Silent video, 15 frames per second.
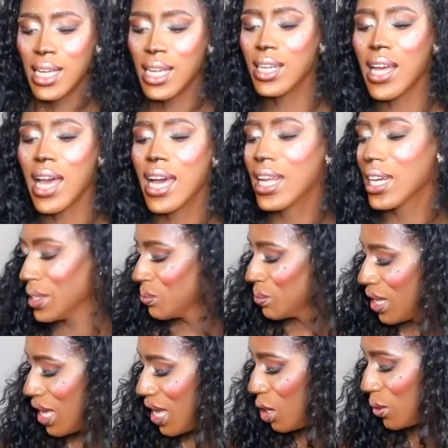oh, God.
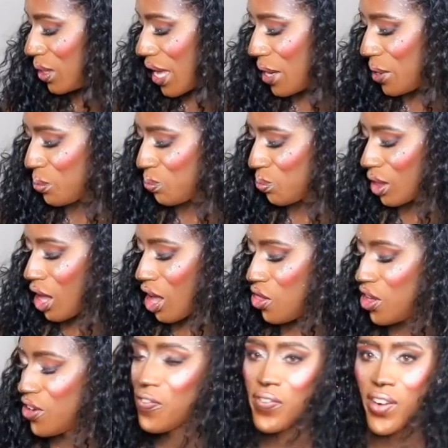Okay,
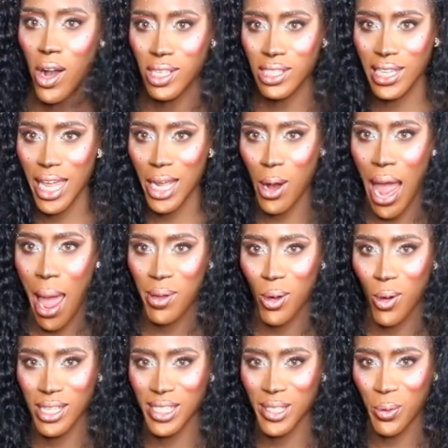the first letter I'm
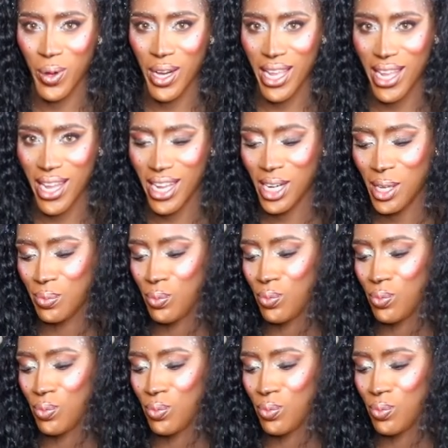going to read